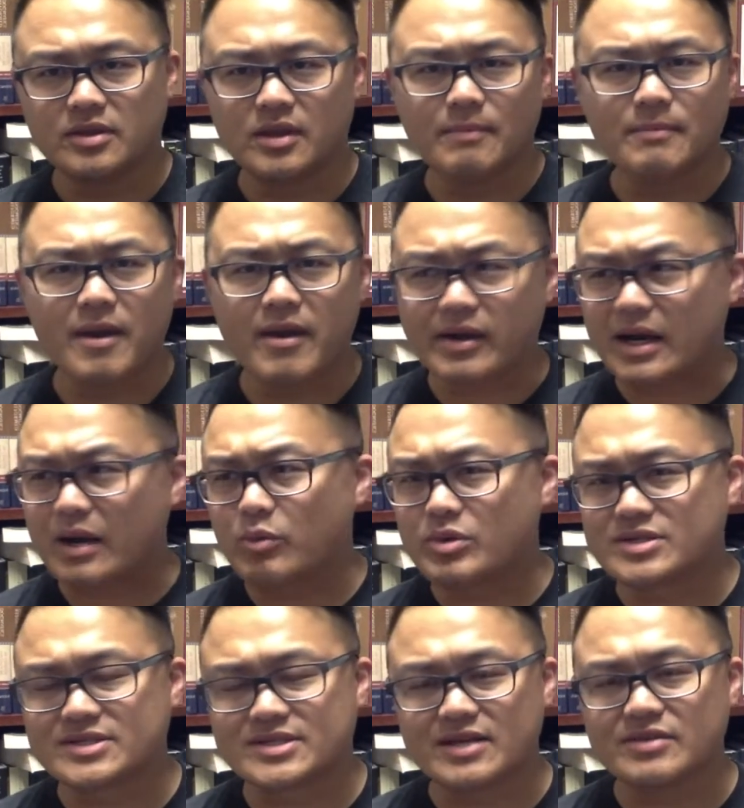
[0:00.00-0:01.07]
America would
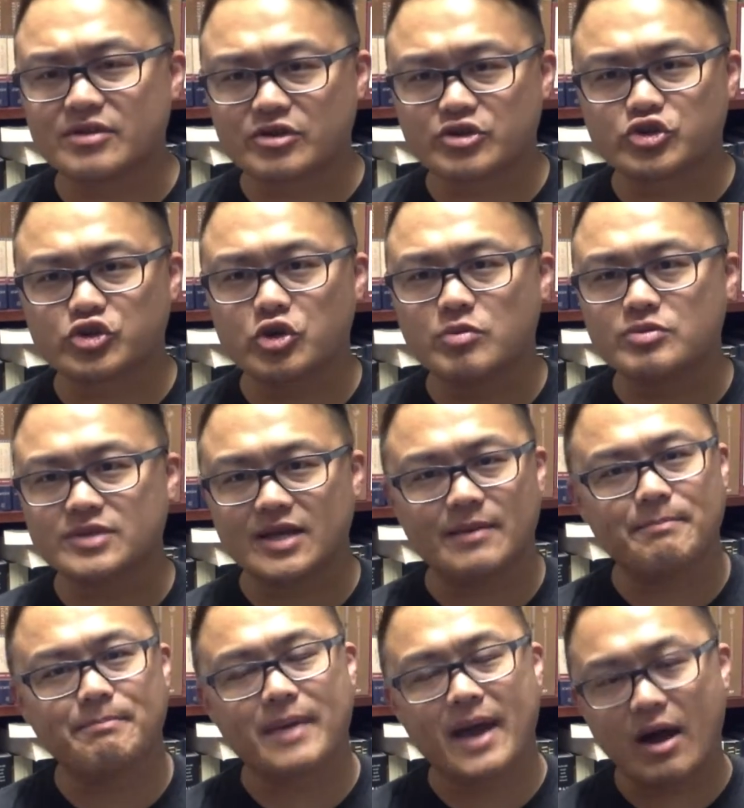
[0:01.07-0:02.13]
send their troops
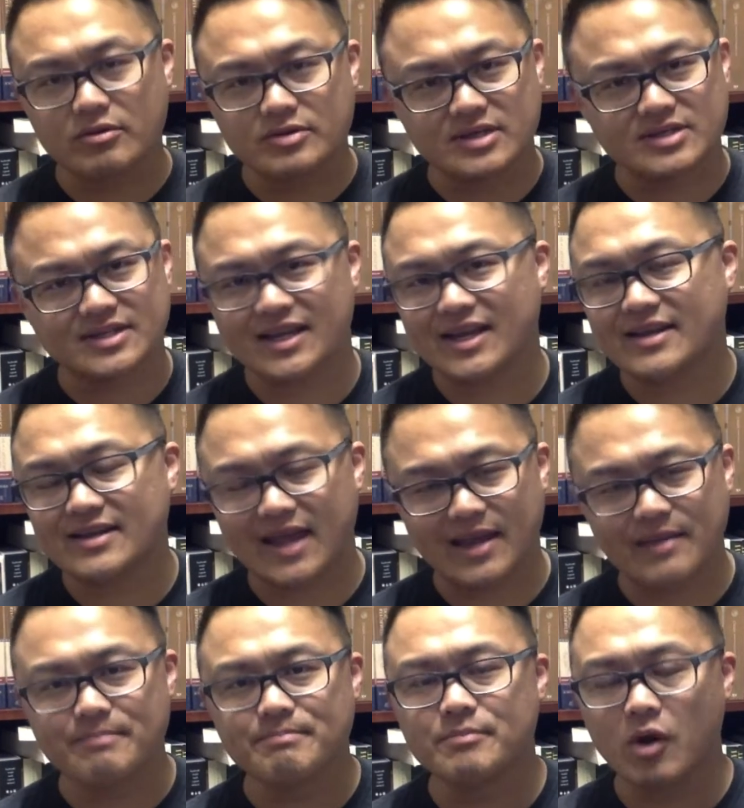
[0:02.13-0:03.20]
and pound us in
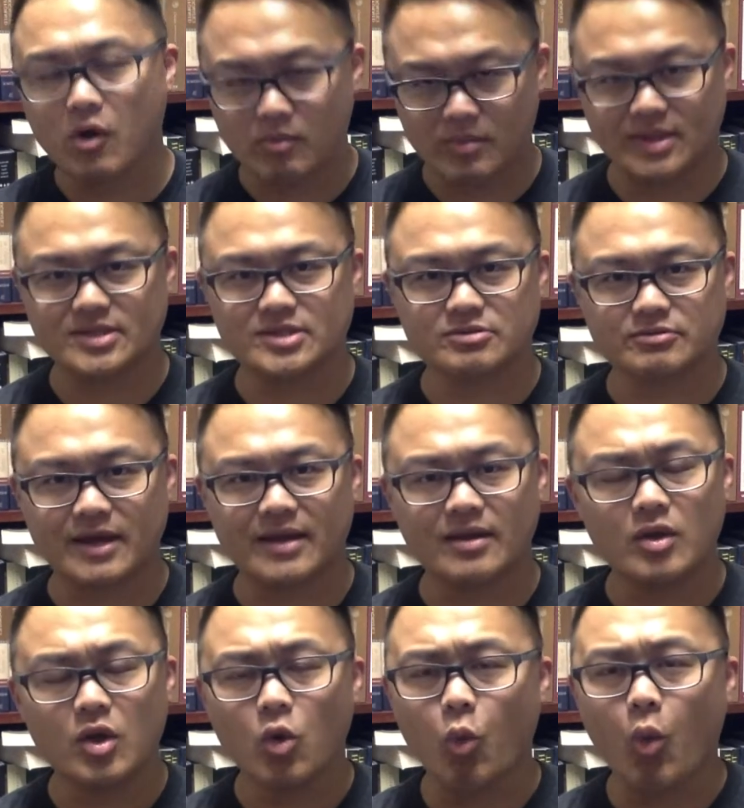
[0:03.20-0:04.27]
a moment right?
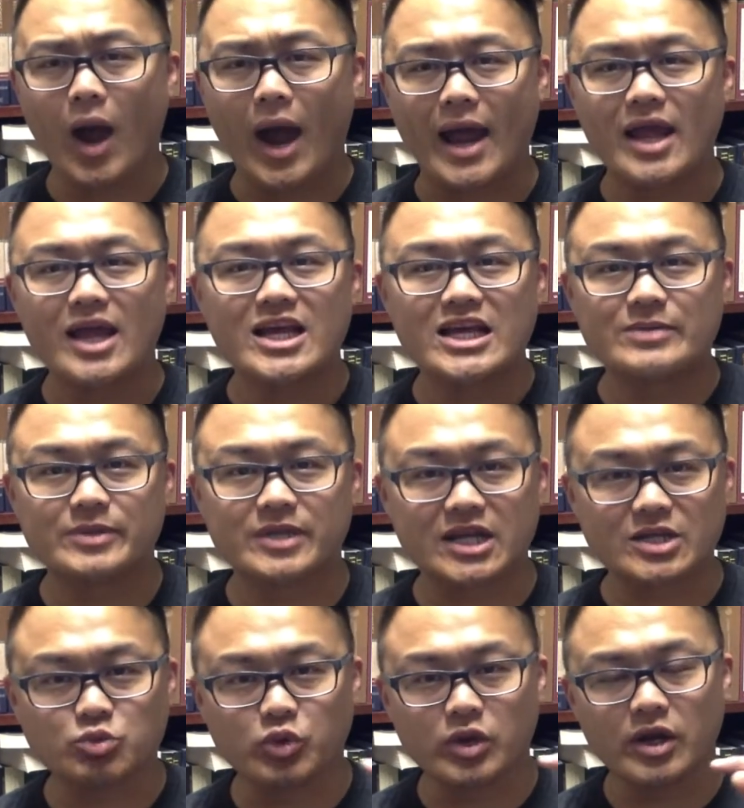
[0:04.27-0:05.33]
Why? Is
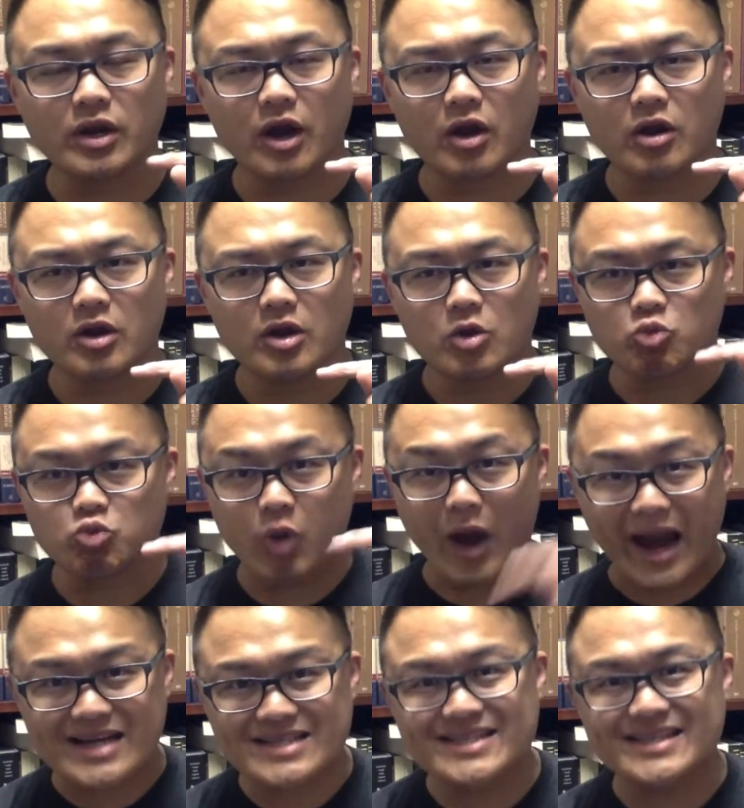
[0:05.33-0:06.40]
because we are
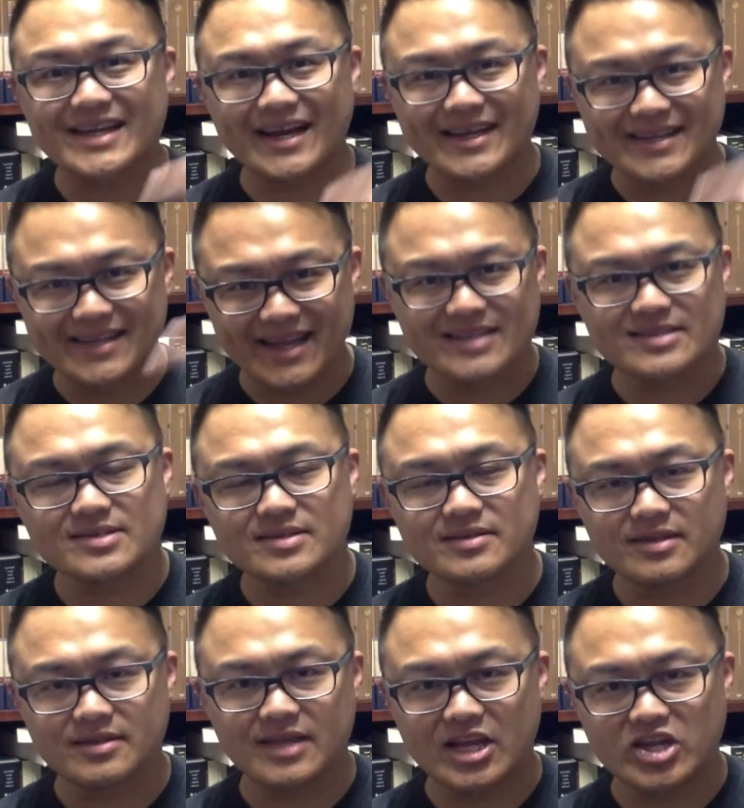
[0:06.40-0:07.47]
rising against
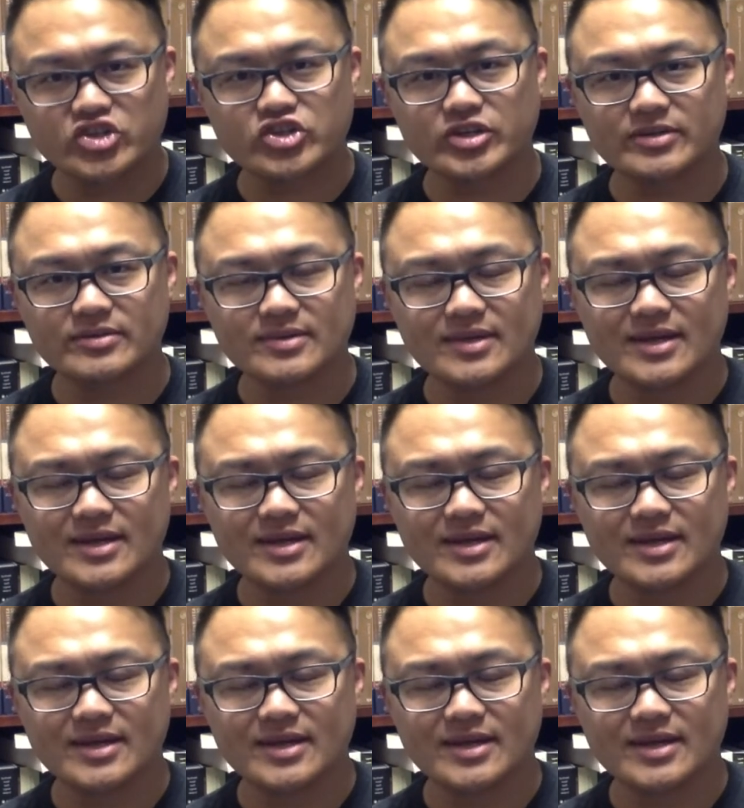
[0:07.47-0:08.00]
the nation.